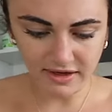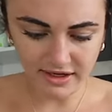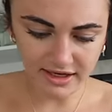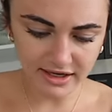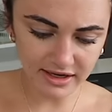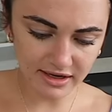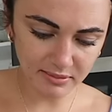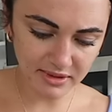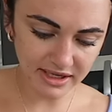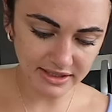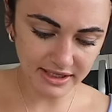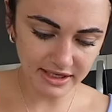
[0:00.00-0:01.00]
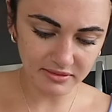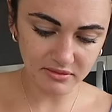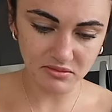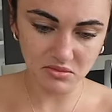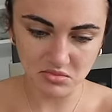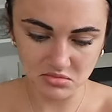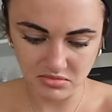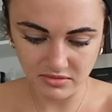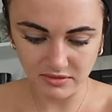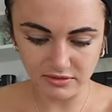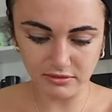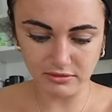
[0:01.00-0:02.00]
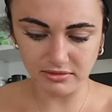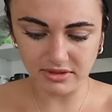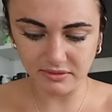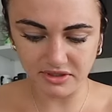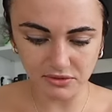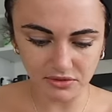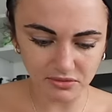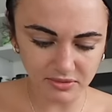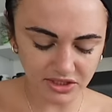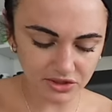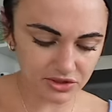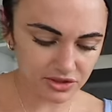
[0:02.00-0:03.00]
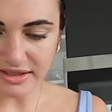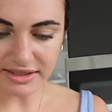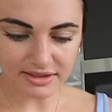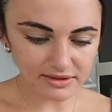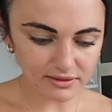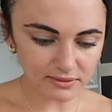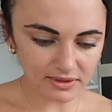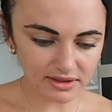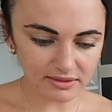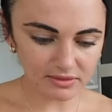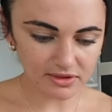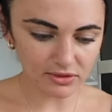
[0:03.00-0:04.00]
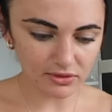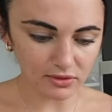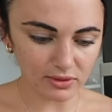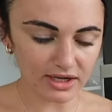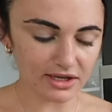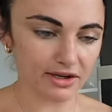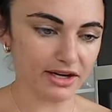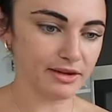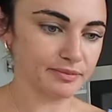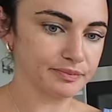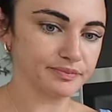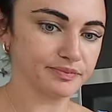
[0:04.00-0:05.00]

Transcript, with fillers: I needed it, but I did. Oh, did we do too much? Because I don't want them too buttery.